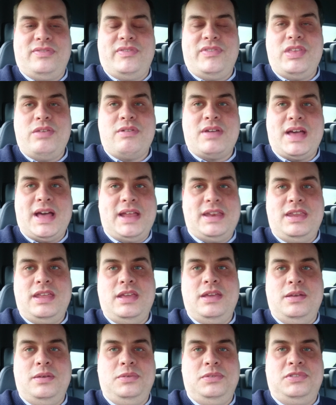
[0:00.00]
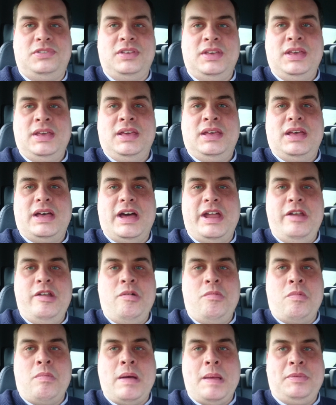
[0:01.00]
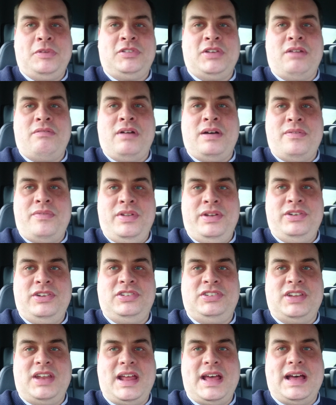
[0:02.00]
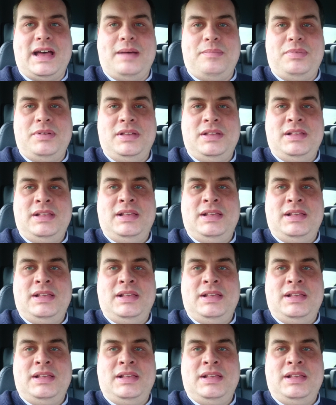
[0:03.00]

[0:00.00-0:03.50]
You can use a normal website rather than just an app.